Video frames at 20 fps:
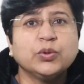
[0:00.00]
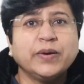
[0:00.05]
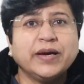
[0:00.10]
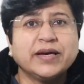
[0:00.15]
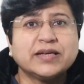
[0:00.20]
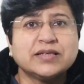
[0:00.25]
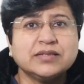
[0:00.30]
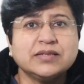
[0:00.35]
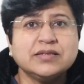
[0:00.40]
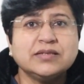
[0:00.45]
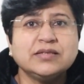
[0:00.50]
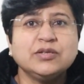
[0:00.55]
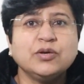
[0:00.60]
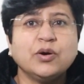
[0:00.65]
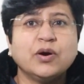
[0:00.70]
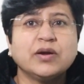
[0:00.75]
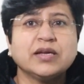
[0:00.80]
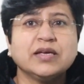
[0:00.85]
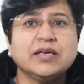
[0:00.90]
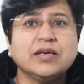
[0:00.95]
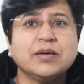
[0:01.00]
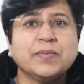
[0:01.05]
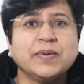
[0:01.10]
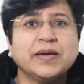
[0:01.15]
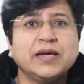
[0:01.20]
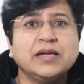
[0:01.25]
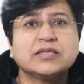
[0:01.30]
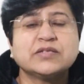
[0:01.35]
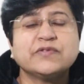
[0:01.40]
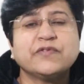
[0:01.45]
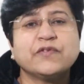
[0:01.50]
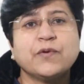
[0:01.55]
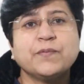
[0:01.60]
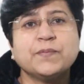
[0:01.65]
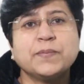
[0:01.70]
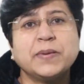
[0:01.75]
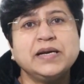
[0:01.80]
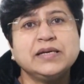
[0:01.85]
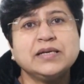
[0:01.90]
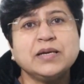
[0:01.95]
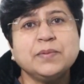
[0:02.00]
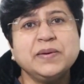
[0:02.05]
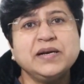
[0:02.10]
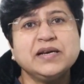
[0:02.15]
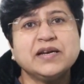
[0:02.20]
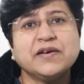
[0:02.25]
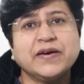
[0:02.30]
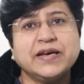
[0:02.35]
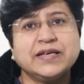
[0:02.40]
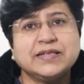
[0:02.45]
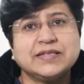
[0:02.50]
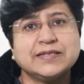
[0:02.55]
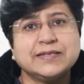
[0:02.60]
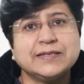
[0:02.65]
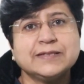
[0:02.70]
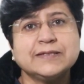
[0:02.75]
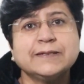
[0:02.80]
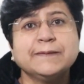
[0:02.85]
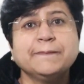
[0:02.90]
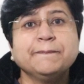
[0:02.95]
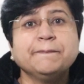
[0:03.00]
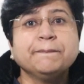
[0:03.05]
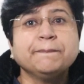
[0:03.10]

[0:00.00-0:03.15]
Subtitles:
to access your emails from multiple devices,